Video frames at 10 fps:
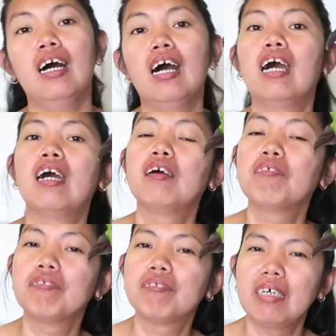
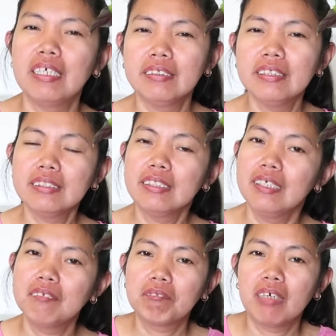um, Pynaert
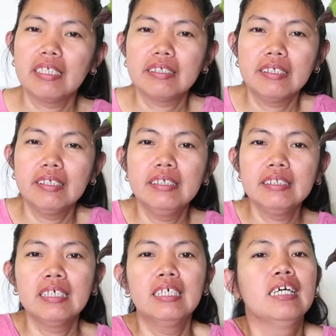Van
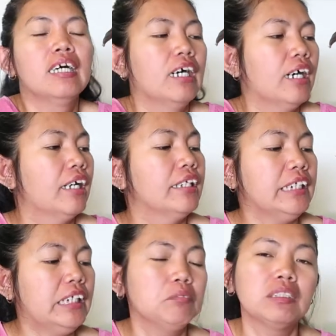Geert uh,
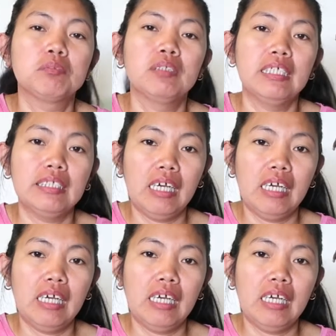named this plant